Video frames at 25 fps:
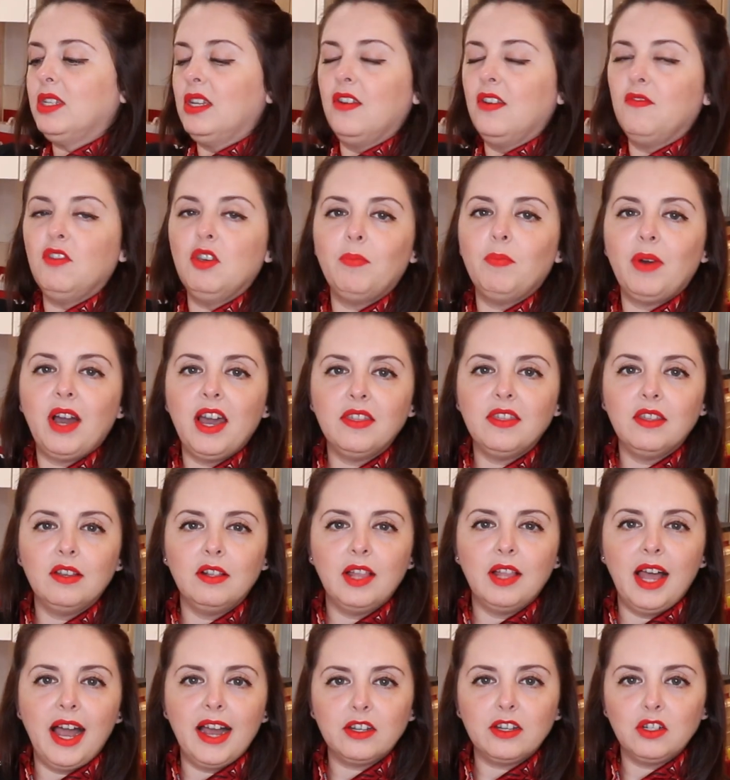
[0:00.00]
and if you buy the
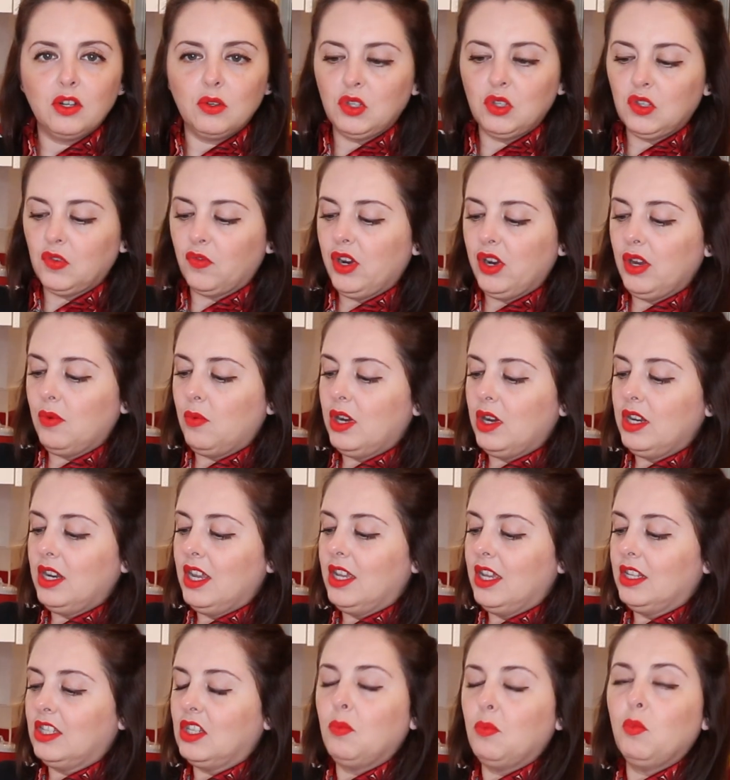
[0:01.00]
lactose-free one,
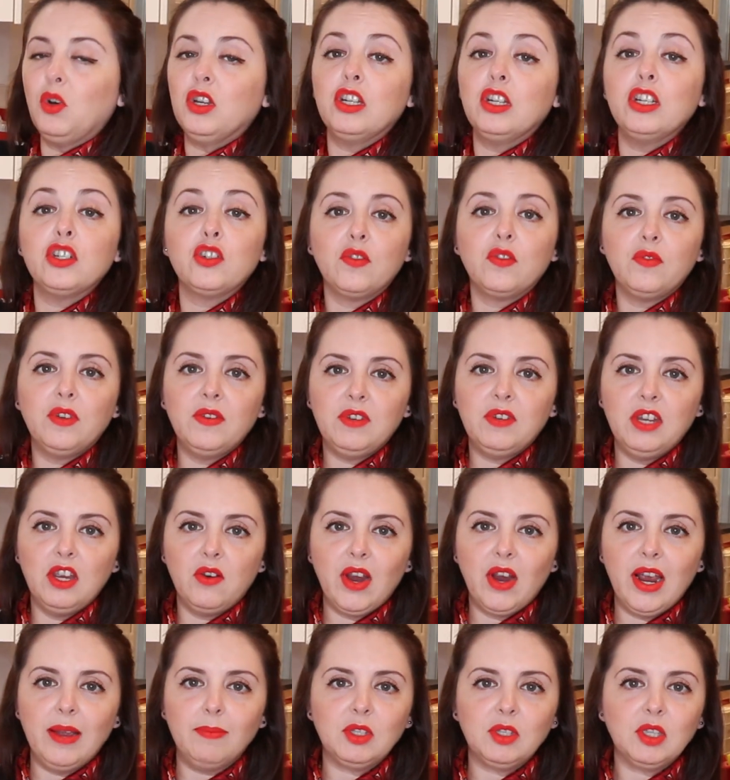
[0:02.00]
it's 150
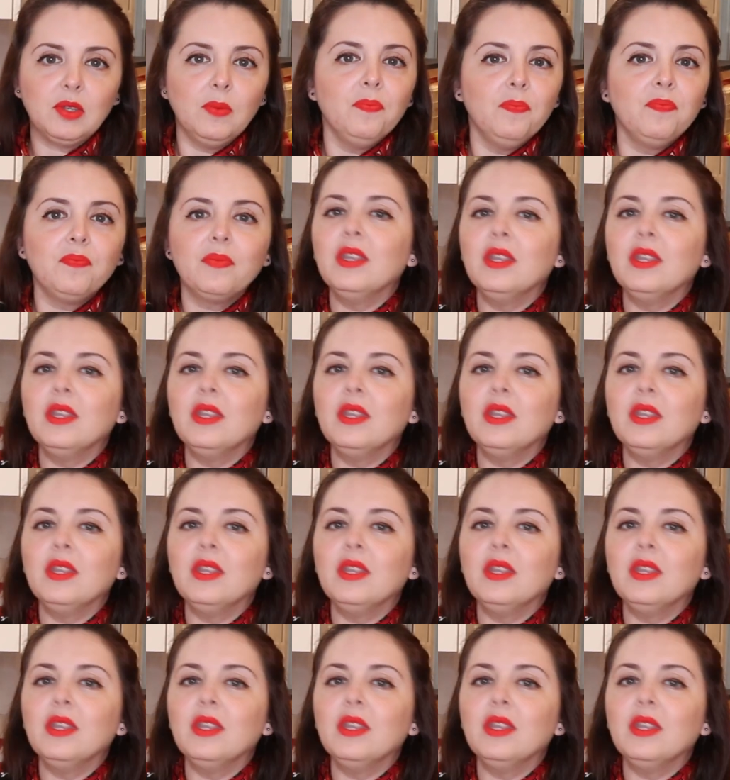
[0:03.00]
grams.